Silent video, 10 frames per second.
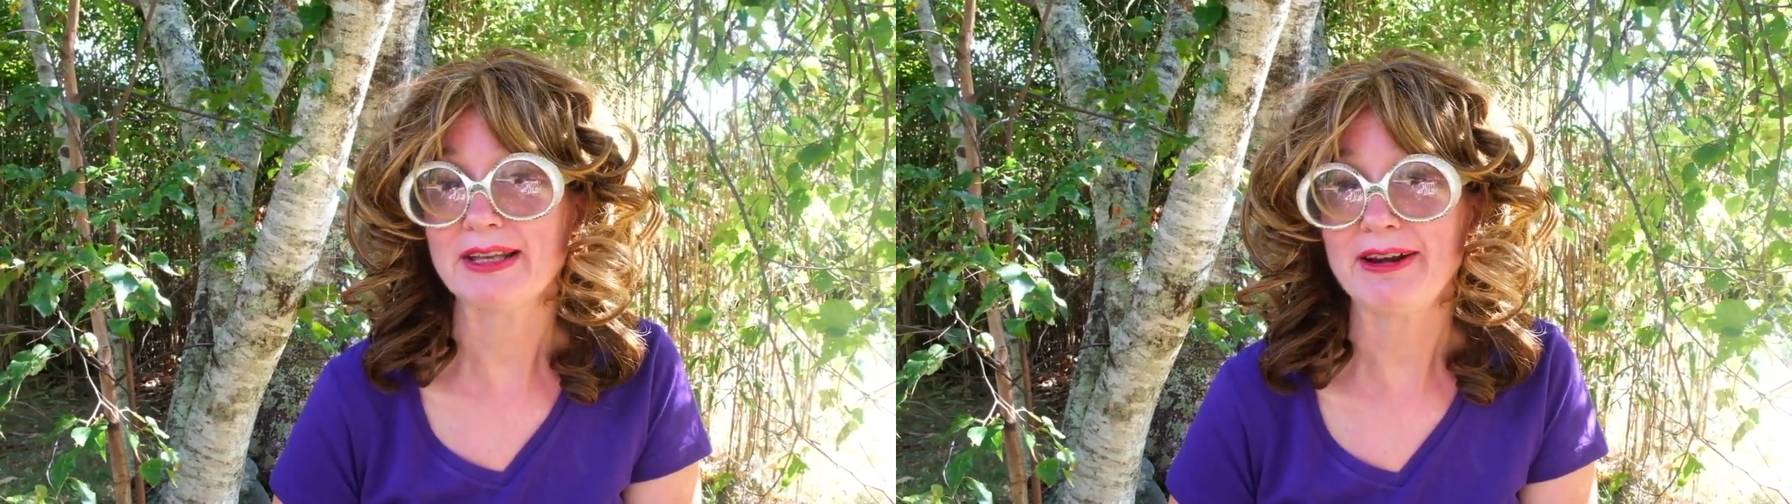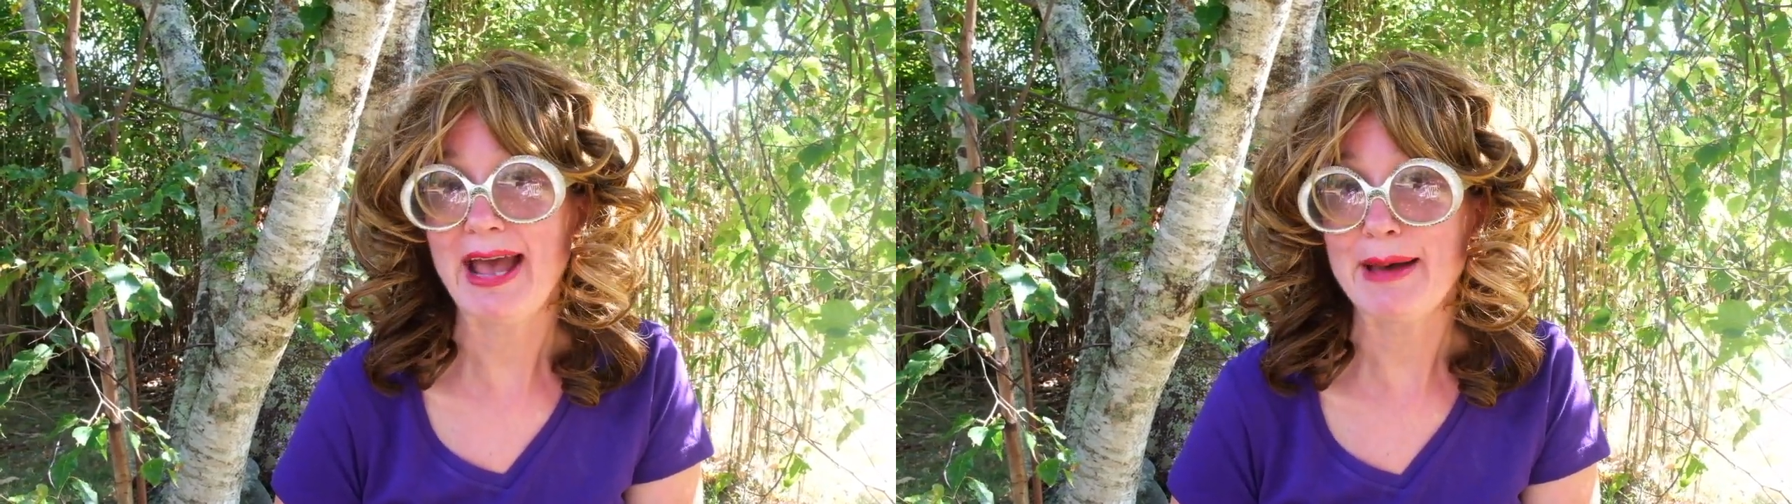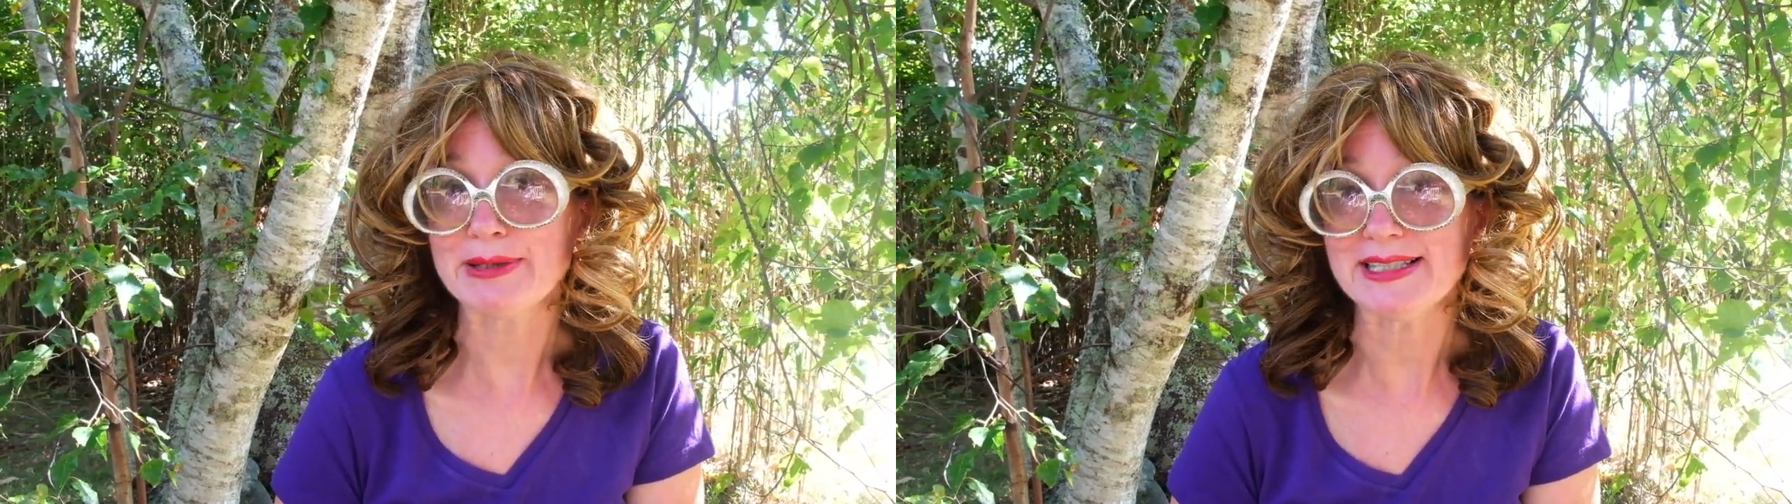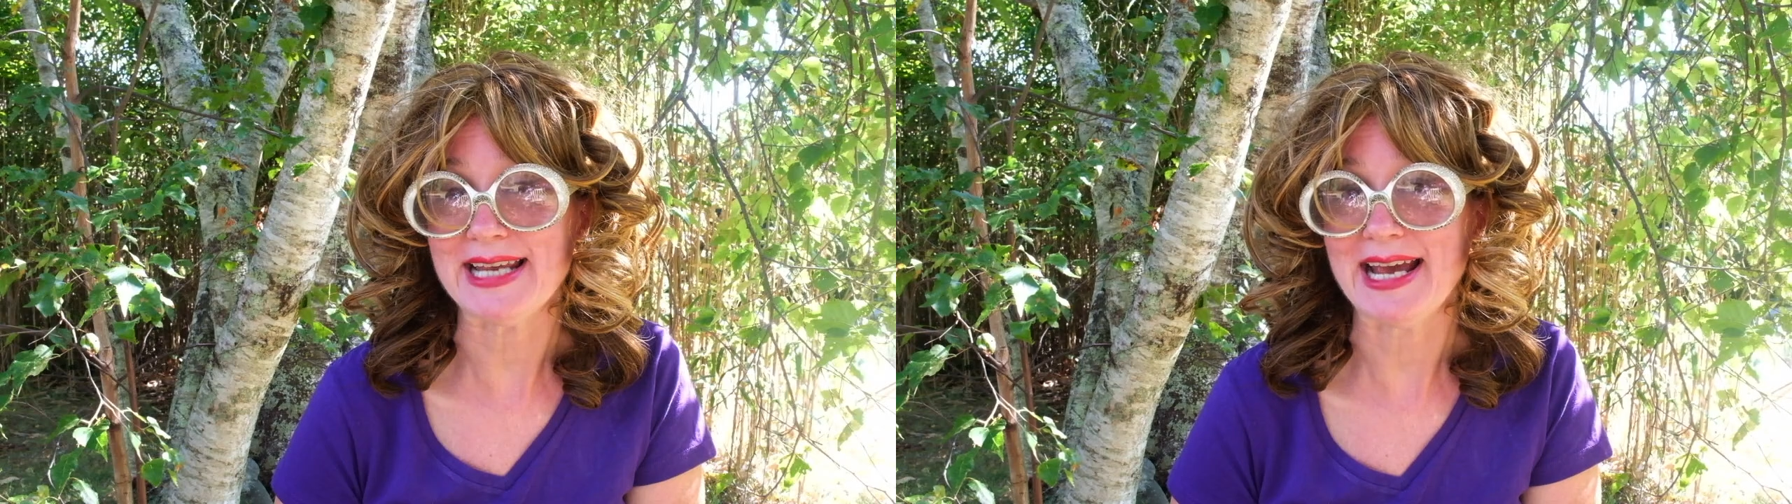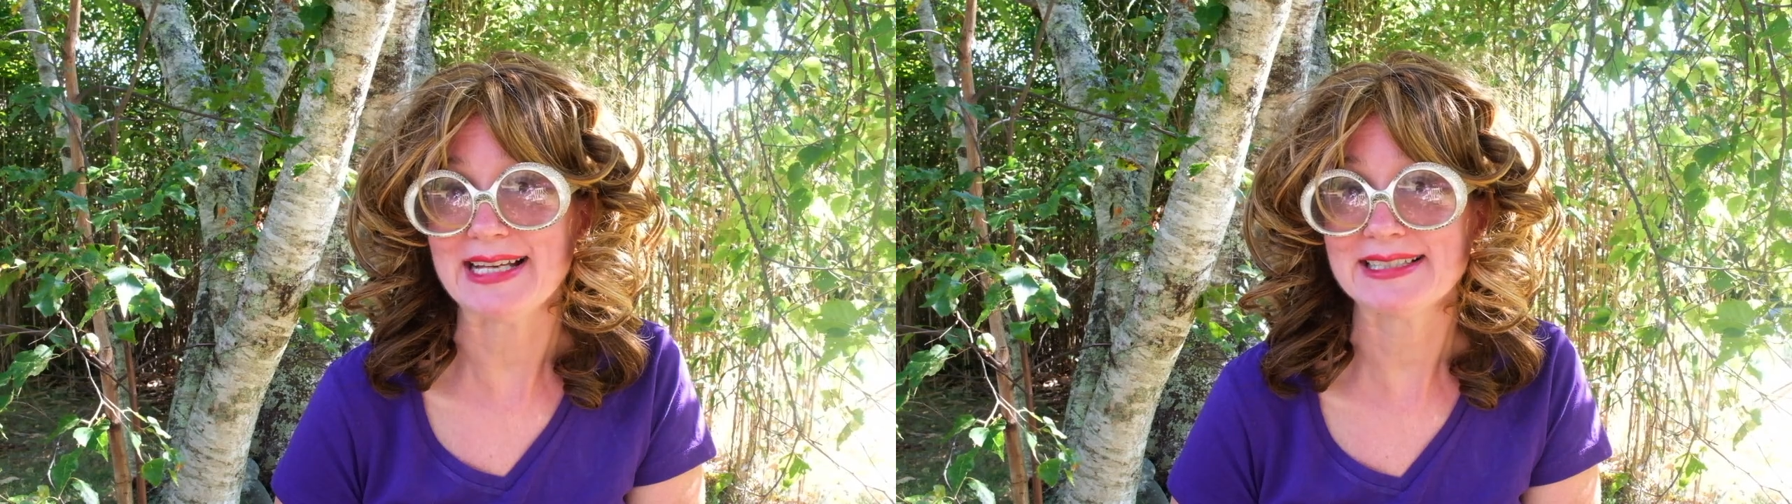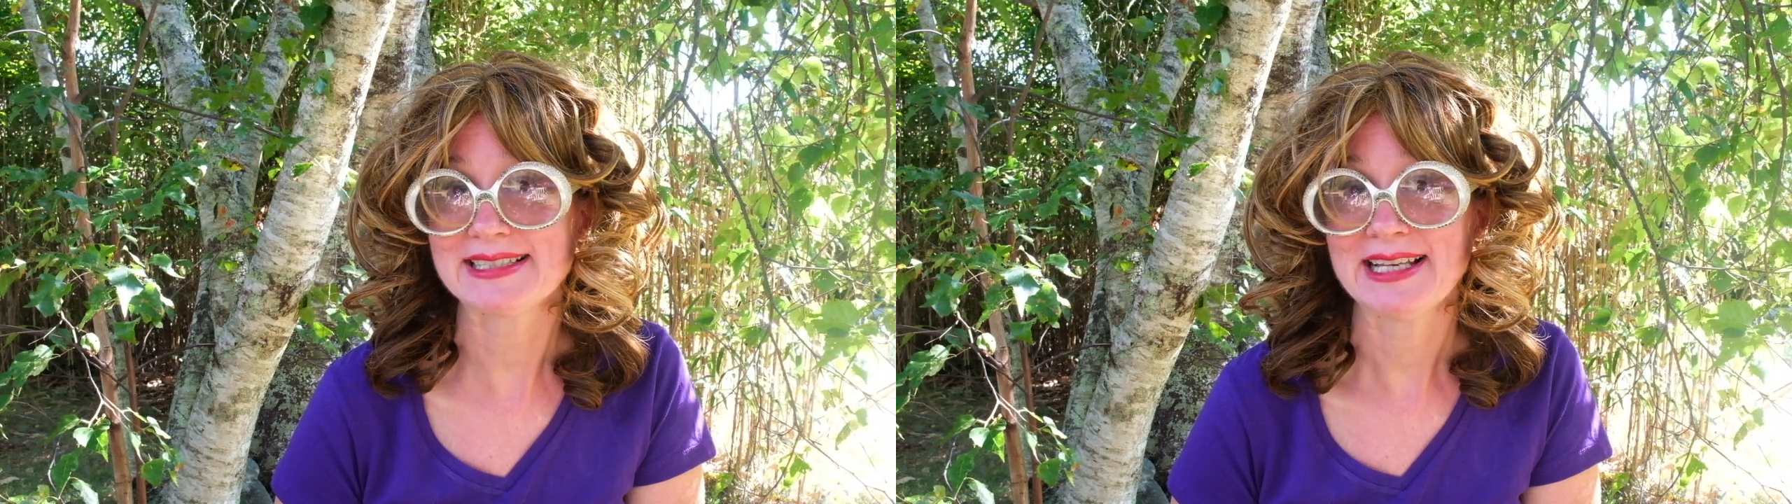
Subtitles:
their habitats,